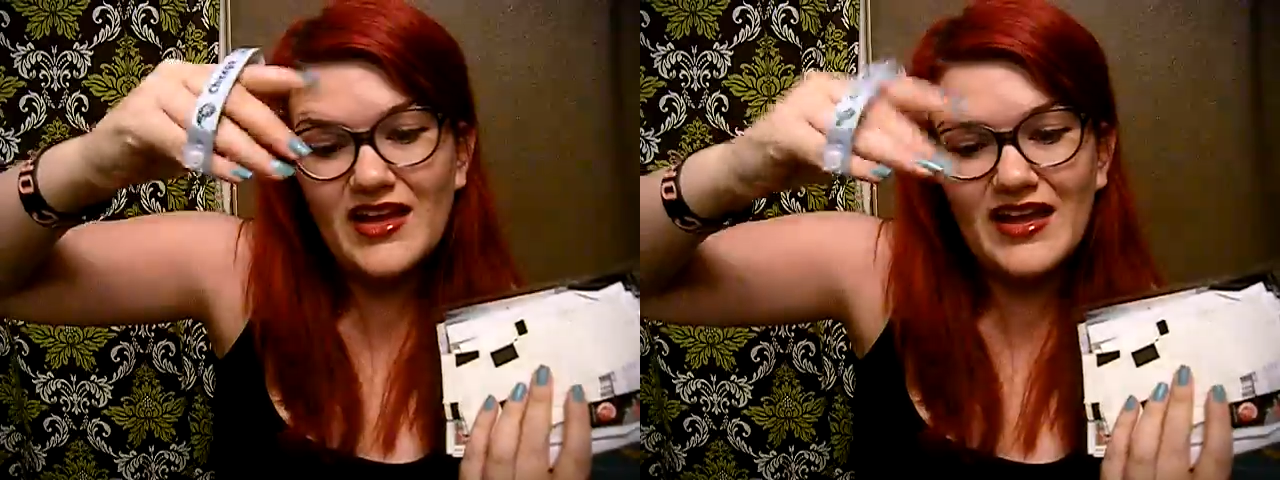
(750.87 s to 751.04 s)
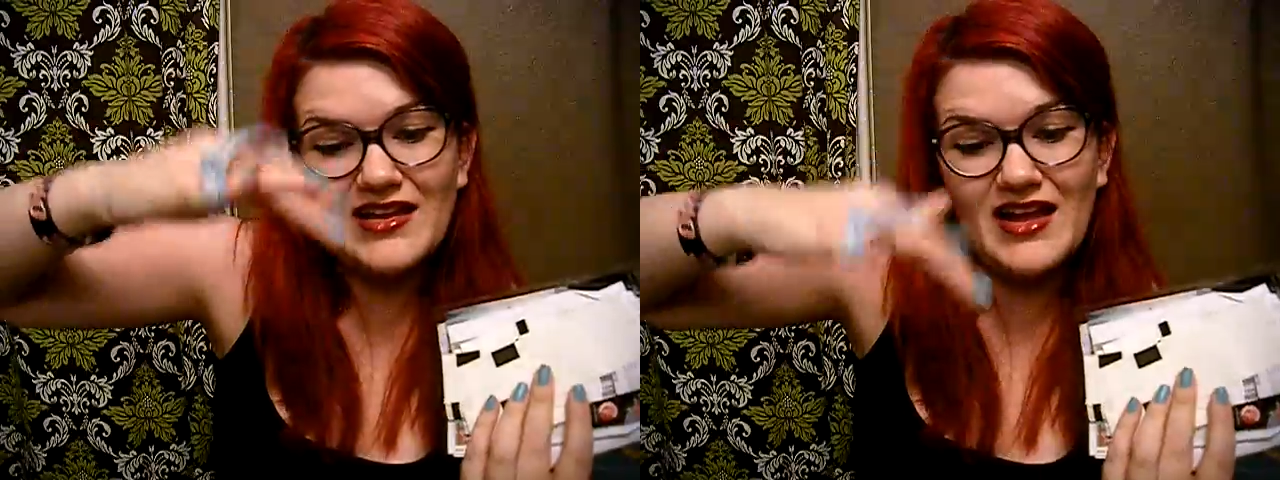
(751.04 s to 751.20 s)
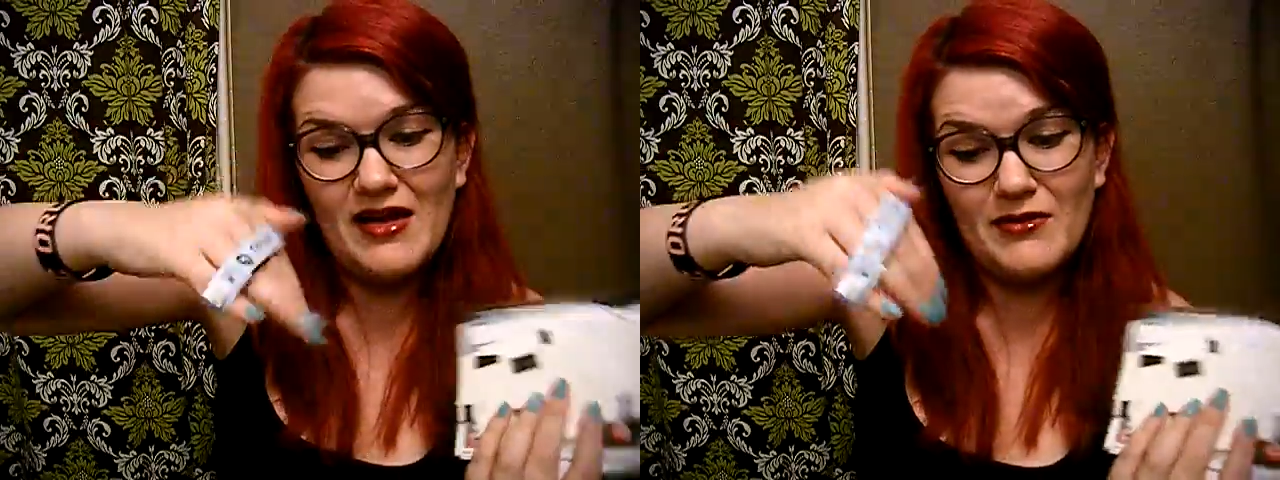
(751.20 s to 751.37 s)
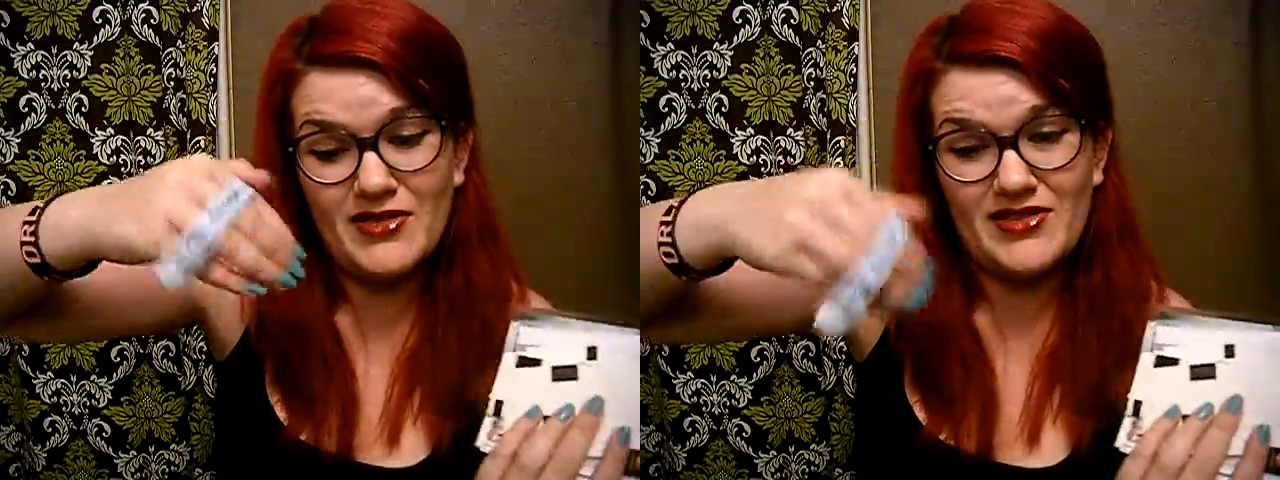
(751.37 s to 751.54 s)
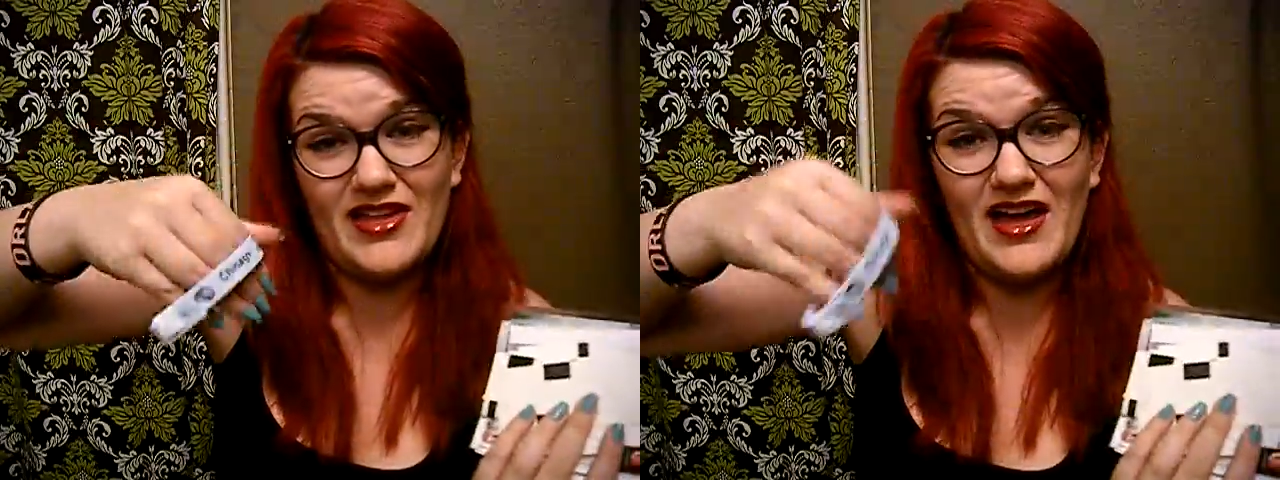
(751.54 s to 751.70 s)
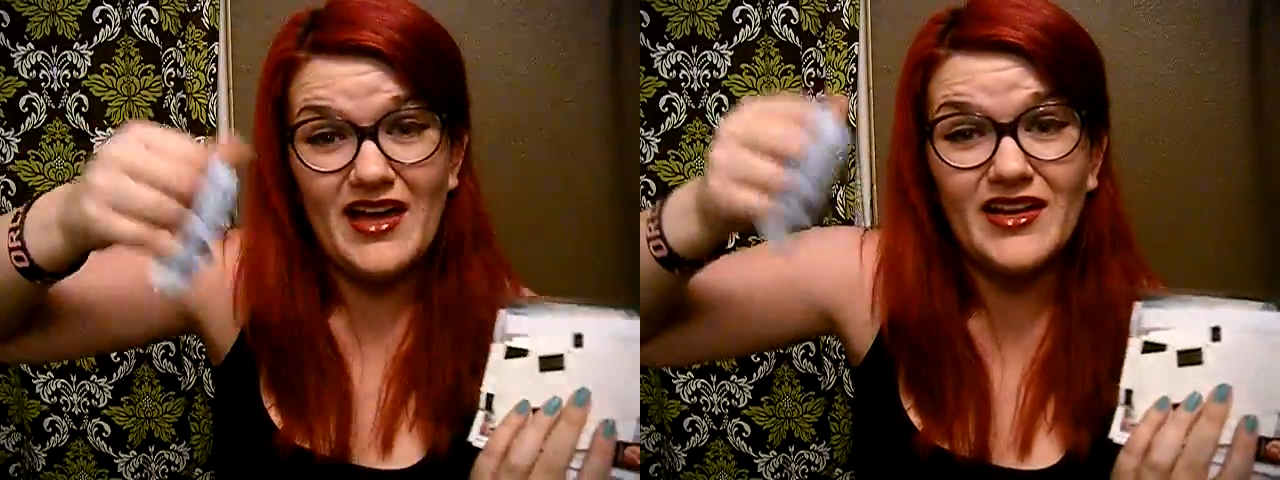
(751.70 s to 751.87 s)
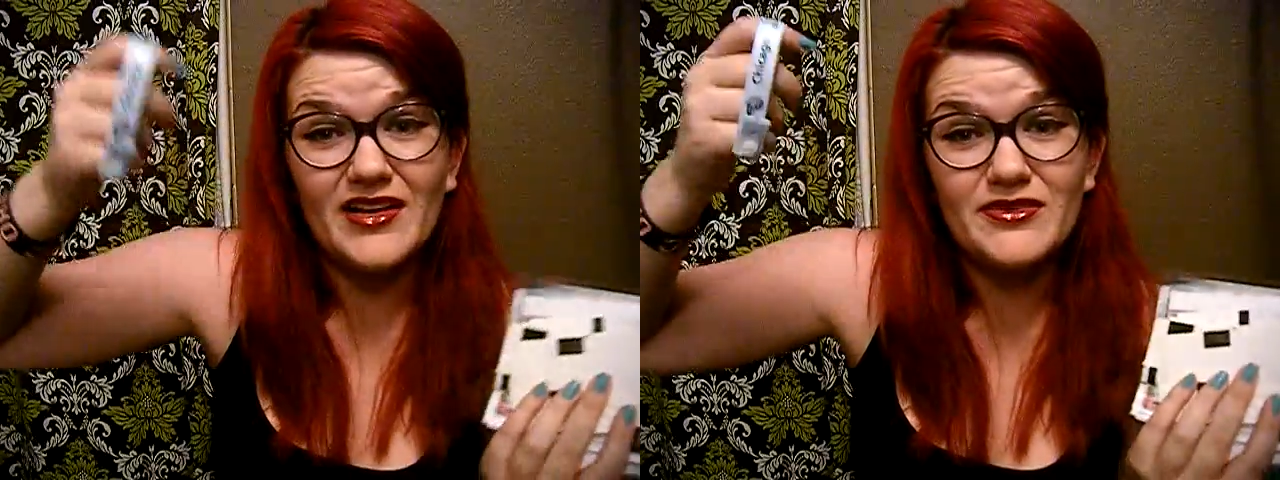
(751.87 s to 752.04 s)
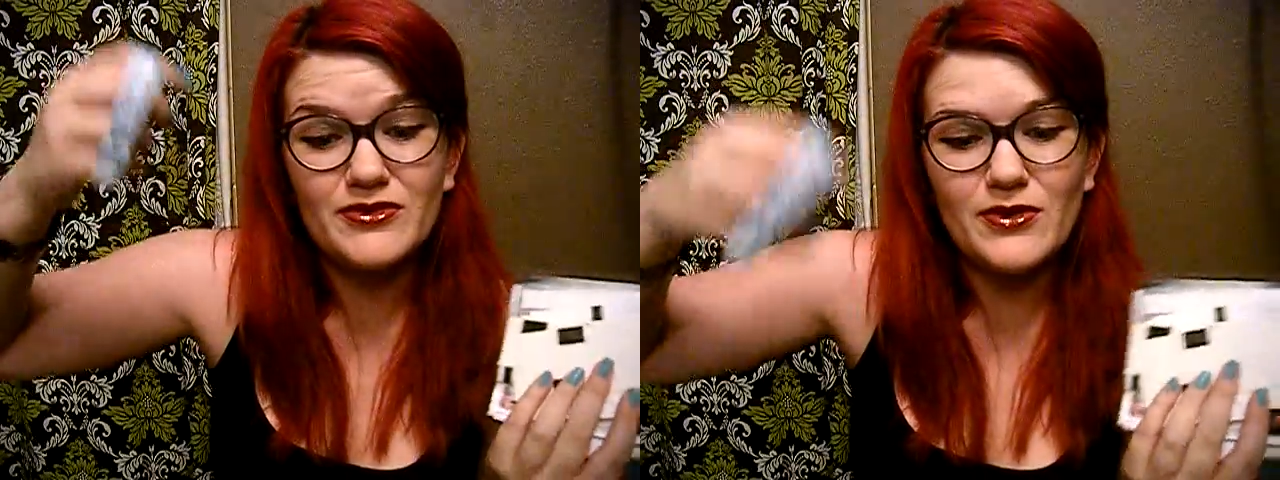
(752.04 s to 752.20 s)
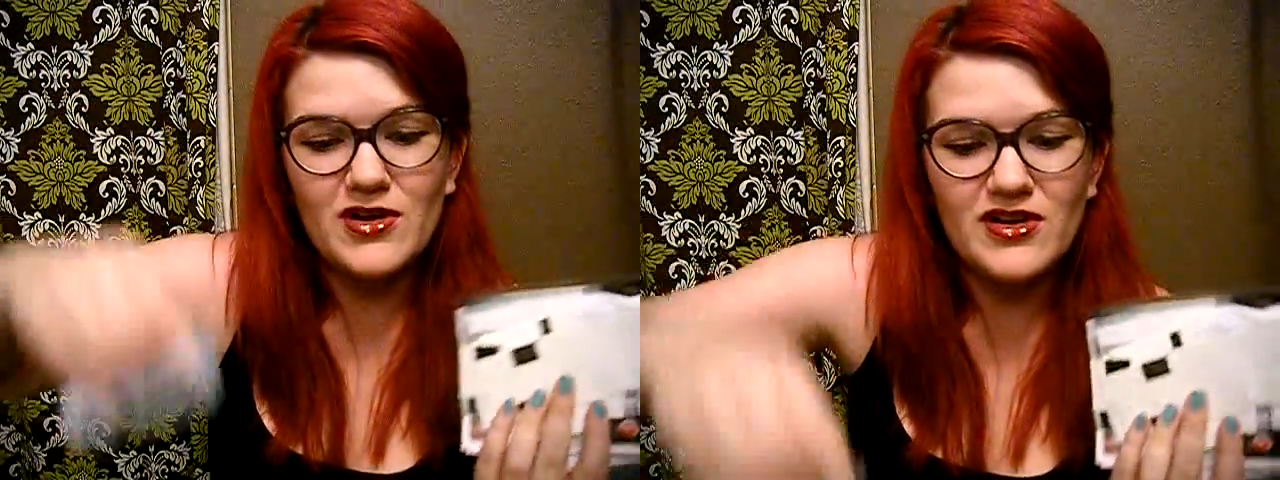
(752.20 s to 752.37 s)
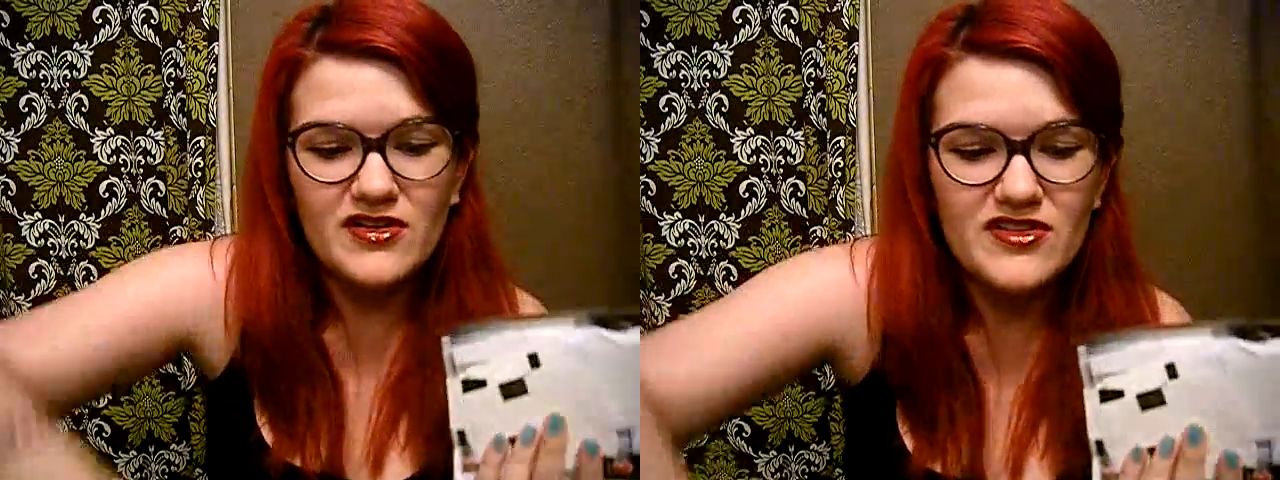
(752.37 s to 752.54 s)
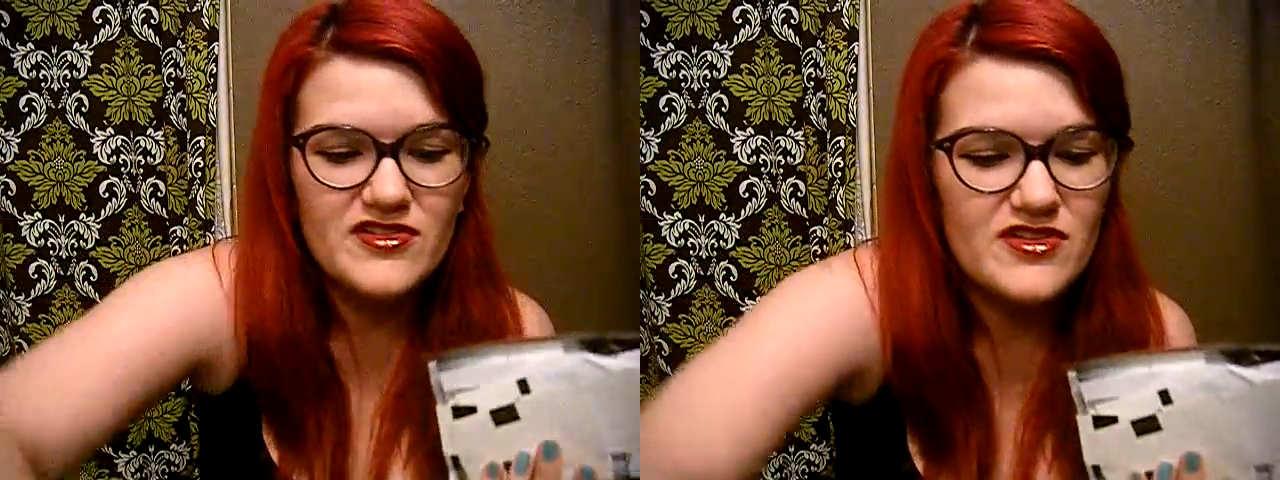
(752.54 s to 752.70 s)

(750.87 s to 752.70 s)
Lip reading: and I was like, of course,